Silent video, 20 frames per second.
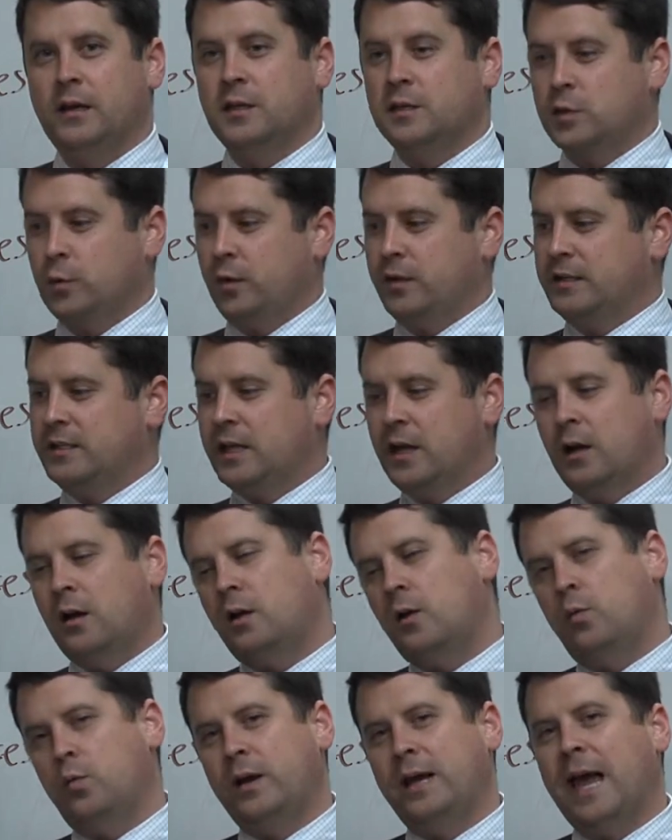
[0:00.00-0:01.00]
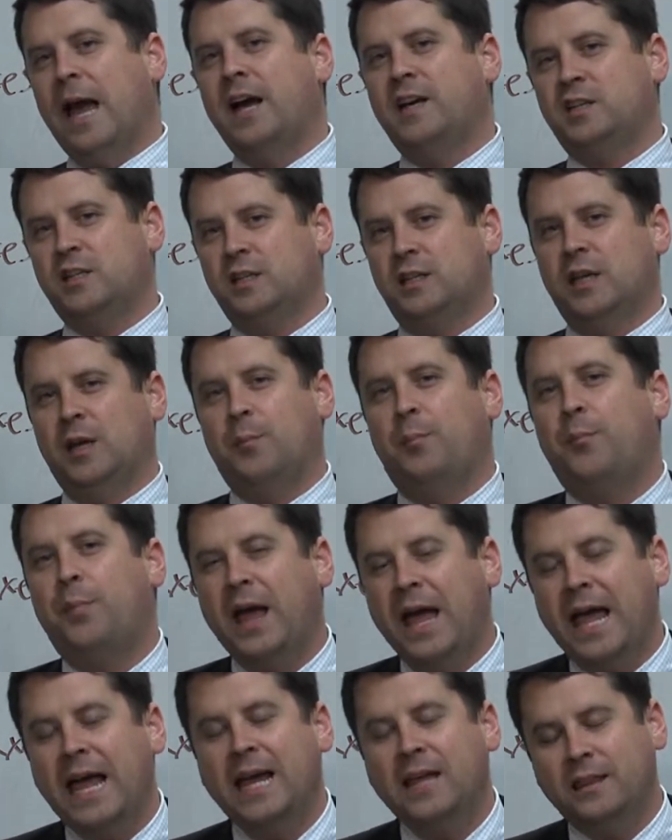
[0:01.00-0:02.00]
So until we actually
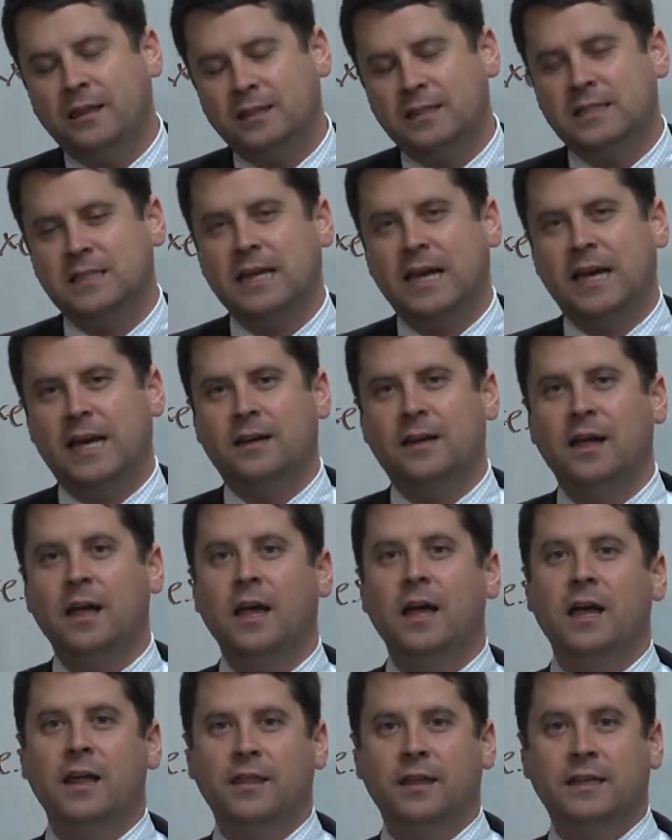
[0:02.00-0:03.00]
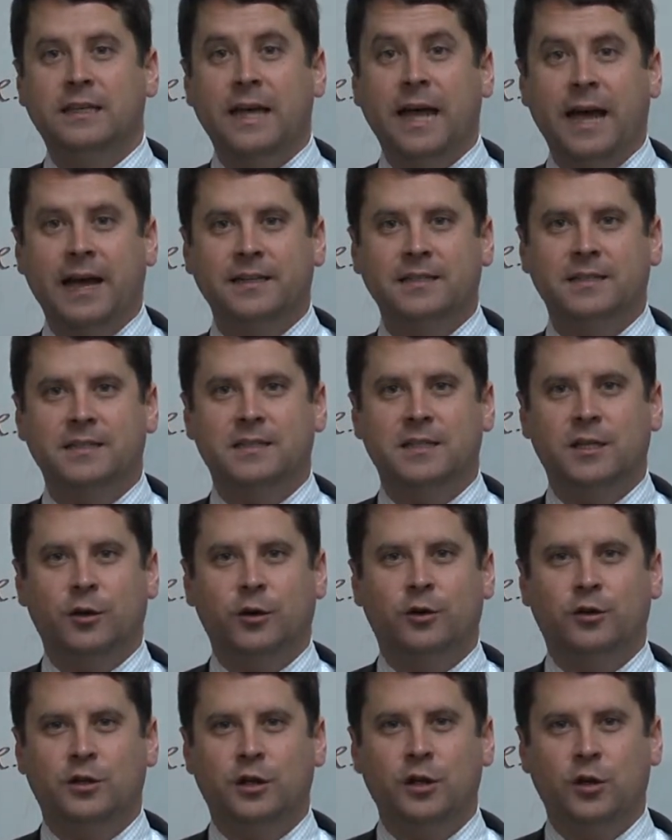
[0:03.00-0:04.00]
pay the state the taxes that
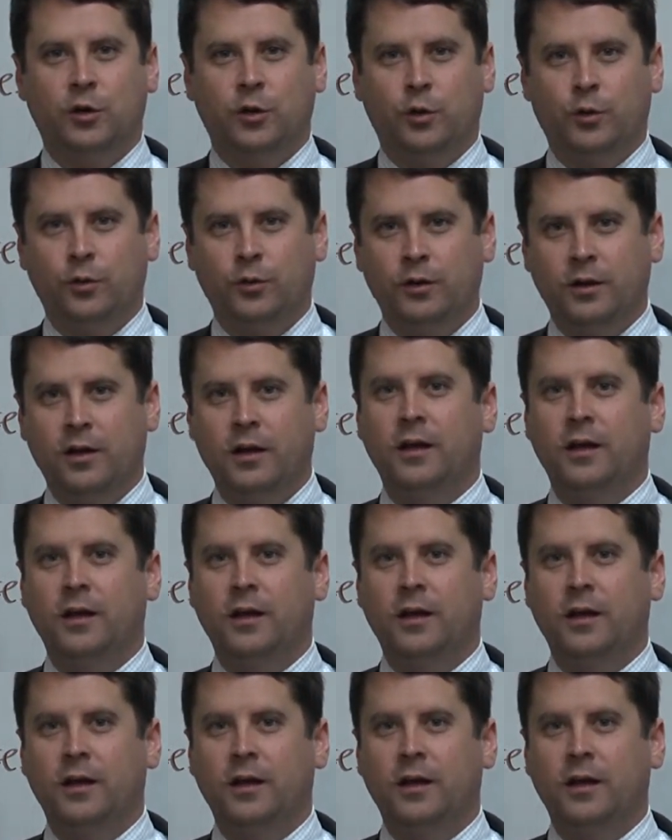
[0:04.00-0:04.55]
are due,